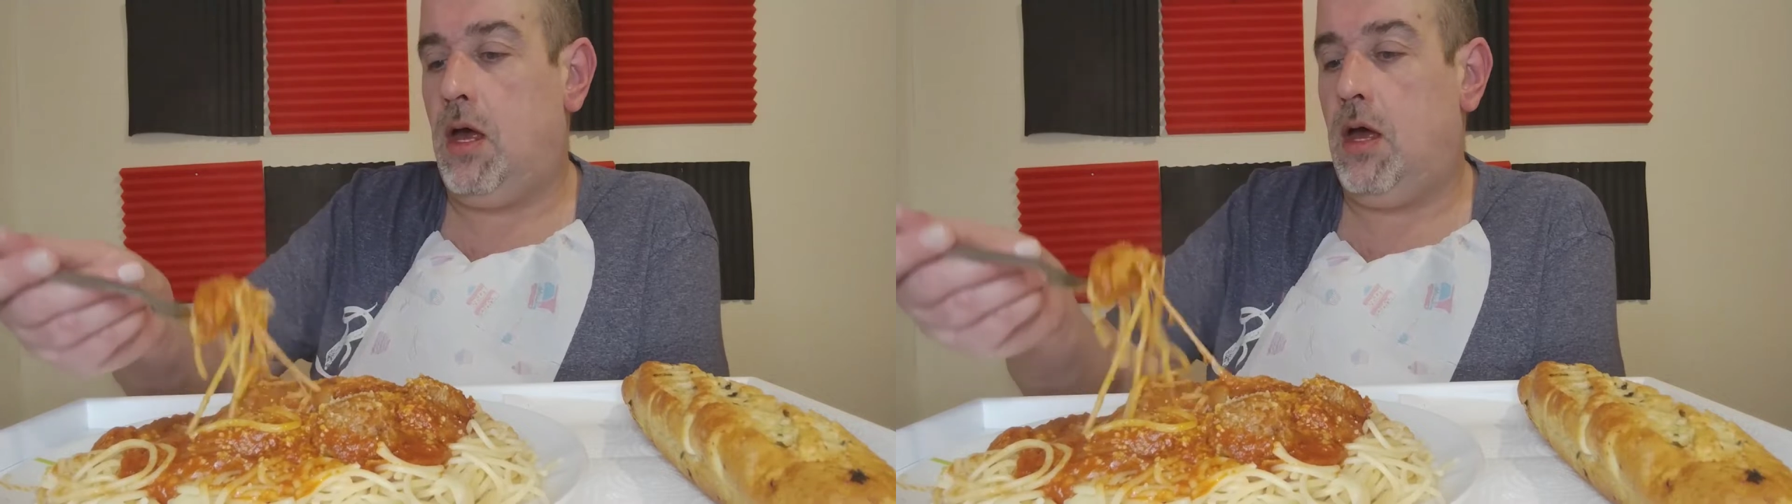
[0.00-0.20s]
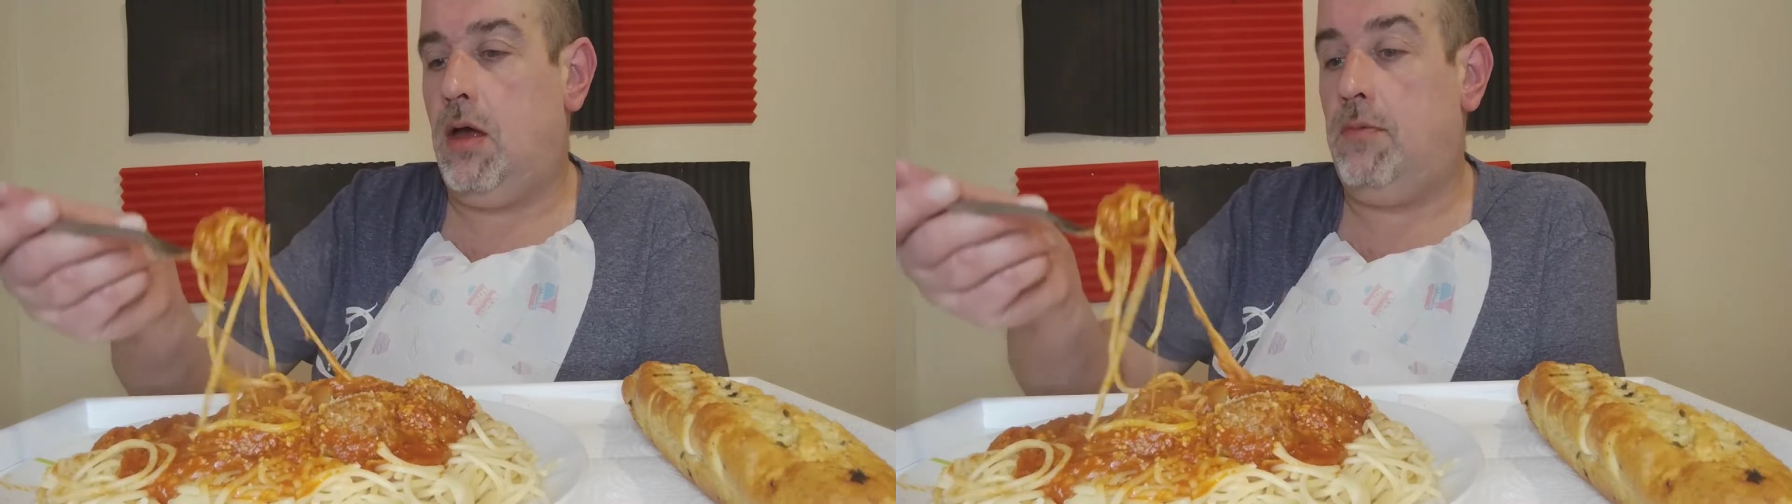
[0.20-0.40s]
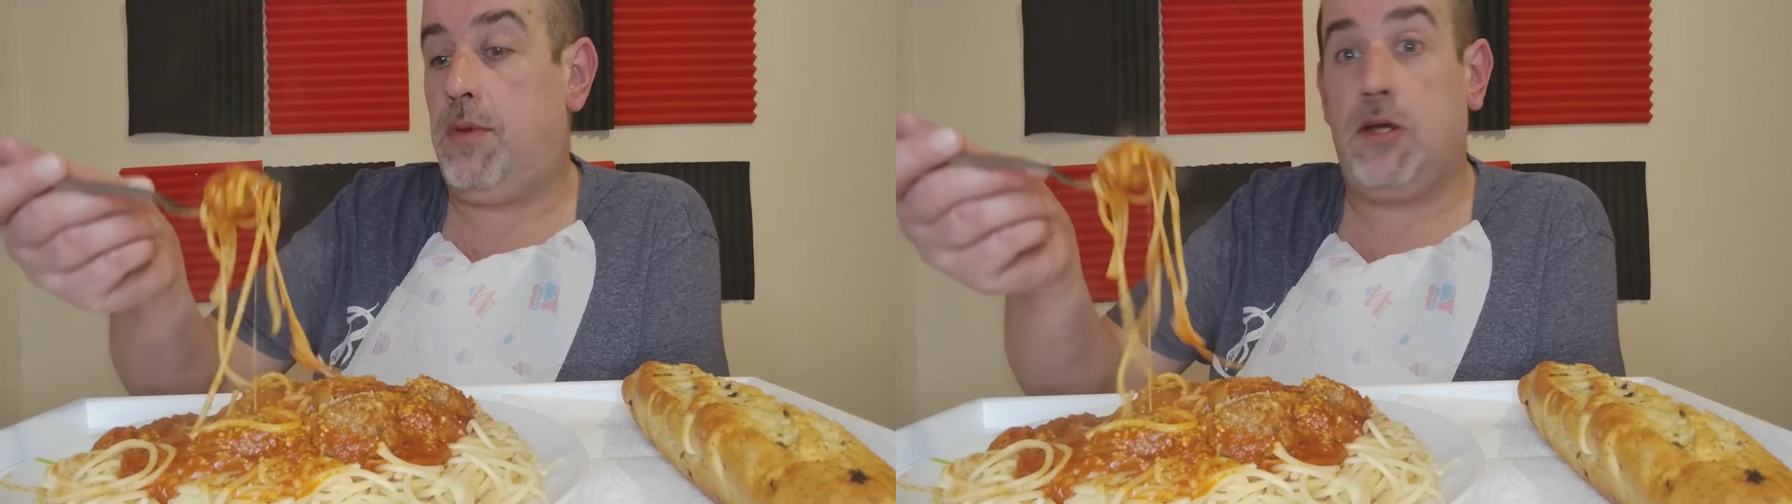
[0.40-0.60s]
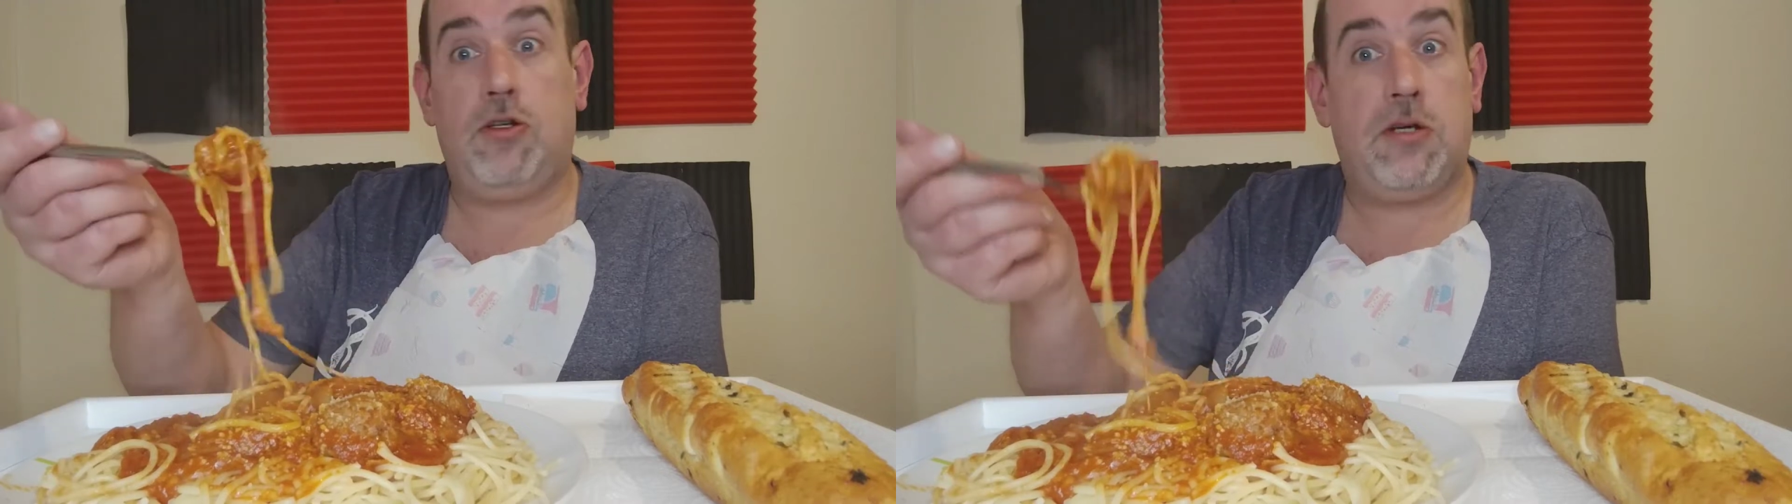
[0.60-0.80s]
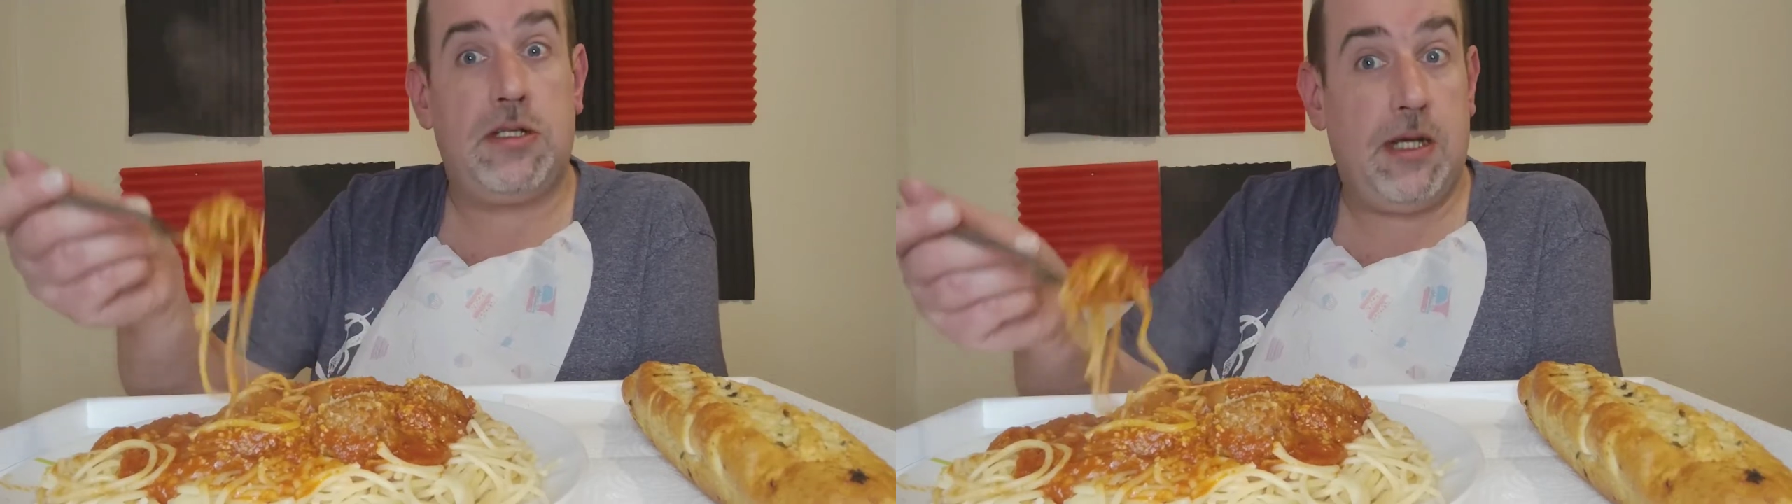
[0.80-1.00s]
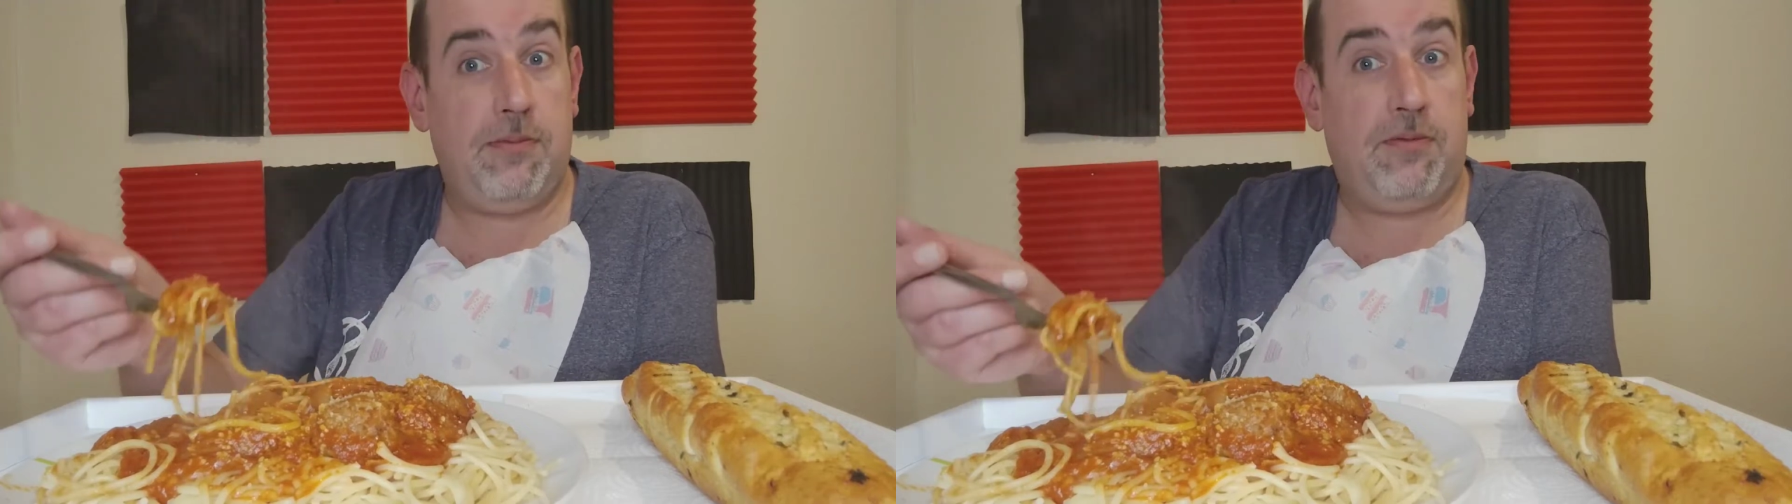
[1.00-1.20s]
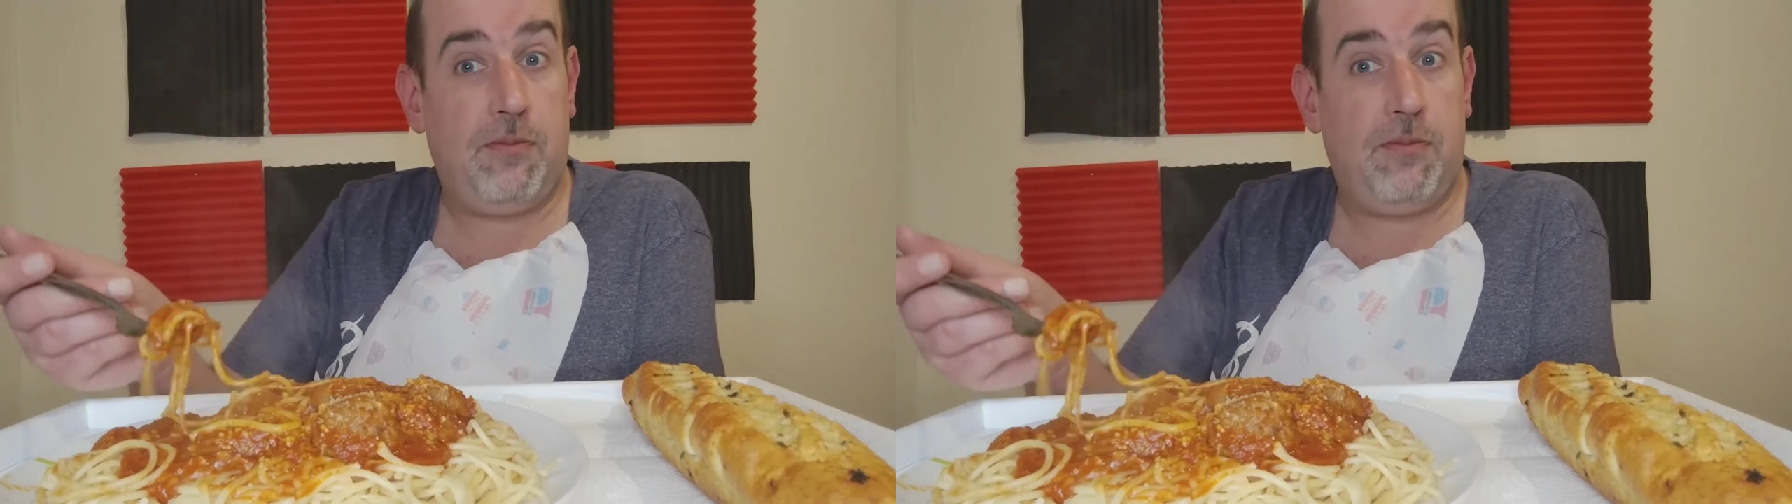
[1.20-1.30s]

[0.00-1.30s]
But I took a tip